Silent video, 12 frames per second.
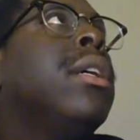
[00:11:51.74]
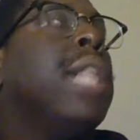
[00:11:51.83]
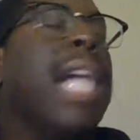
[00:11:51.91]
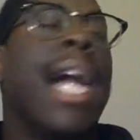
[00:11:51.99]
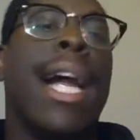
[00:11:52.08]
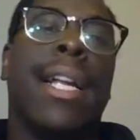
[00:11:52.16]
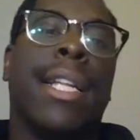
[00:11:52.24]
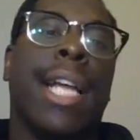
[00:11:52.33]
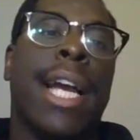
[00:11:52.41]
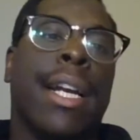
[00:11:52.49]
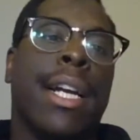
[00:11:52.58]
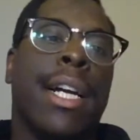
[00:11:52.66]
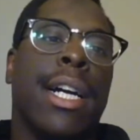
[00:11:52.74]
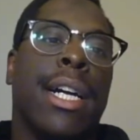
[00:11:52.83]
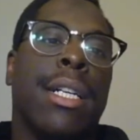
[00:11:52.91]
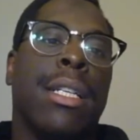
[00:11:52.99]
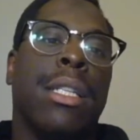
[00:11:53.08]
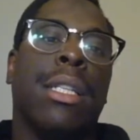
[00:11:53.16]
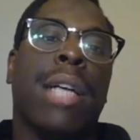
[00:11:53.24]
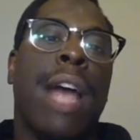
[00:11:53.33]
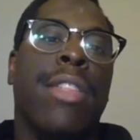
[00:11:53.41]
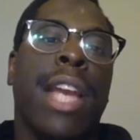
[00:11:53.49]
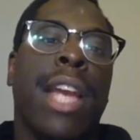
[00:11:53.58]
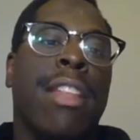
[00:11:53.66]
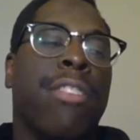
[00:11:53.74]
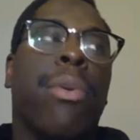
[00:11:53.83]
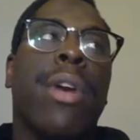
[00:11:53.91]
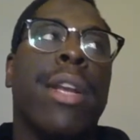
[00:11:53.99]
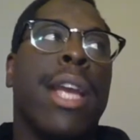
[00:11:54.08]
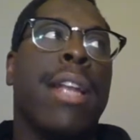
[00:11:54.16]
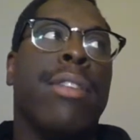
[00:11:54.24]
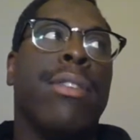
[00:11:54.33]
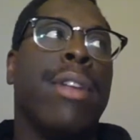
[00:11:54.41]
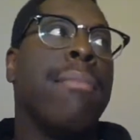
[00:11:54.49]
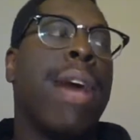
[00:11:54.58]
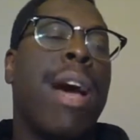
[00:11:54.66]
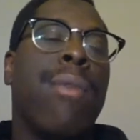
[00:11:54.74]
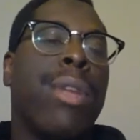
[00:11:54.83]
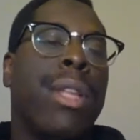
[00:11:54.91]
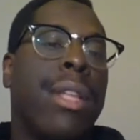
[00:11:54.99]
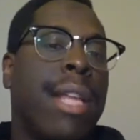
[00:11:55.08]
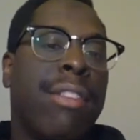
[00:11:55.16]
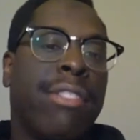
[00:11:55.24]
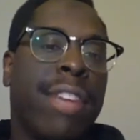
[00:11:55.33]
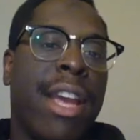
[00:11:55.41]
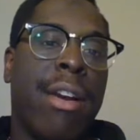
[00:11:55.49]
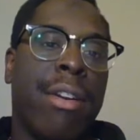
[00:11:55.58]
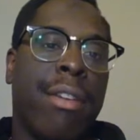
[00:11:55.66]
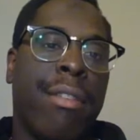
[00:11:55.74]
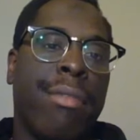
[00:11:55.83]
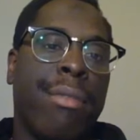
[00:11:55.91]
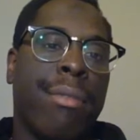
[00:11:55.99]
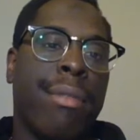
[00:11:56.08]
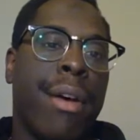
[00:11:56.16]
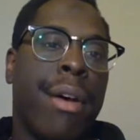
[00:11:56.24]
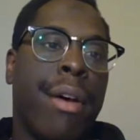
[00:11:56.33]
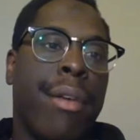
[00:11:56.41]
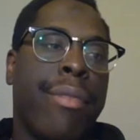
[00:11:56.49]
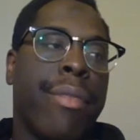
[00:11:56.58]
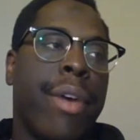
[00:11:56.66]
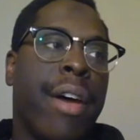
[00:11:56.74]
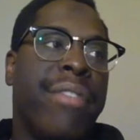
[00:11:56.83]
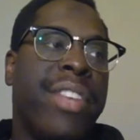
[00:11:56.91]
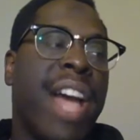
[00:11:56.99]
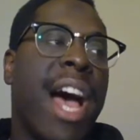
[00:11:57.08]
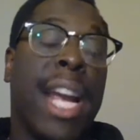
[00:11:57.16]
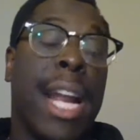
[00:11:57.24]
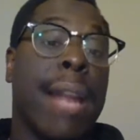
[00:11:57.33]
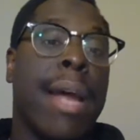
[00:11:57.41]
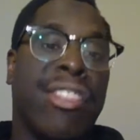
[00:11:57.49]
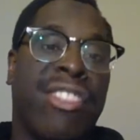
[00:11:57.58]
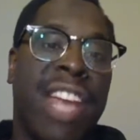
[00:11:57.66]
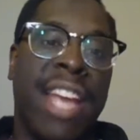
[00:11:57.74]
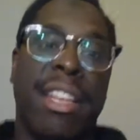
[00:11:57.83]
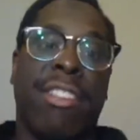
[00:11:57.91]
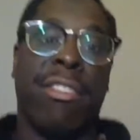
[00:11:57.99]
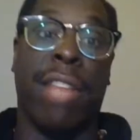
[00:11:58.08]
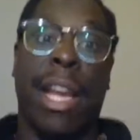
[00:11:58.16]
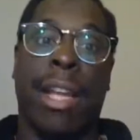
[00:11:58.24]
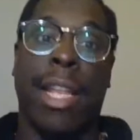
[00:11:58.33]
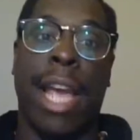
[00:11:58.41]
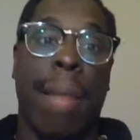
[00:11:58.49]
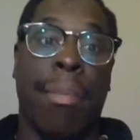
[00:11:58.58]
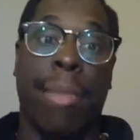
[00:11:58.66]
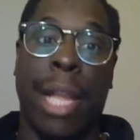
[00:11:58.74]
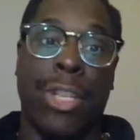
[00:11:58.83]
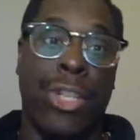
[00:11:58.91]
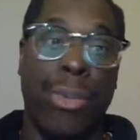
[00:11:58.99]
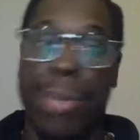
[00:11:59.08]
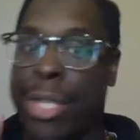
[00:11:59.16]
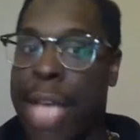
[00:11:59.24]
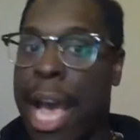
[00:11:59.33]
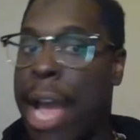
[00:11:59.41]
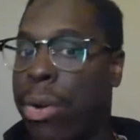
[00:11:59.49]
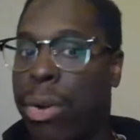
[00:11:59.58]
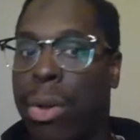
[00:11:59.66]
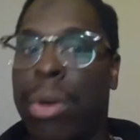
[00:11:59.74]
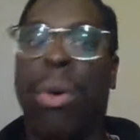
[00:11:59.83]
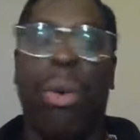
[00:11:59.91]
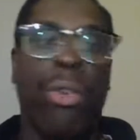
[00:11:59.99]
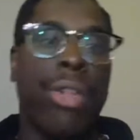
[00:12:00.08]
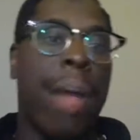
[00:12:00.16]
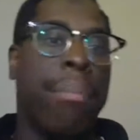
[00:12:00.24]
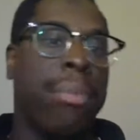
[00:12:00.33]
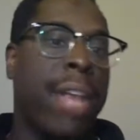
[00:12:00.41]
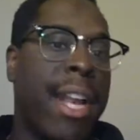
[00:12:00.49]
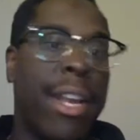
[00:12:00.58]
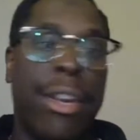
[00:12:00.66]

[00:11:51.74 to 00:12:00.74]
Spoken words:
yeah, like I think at this point, yeah, dude, I'm not really that scared of dying. And I'm not saying this like that I'm like suicidal or that I'm planning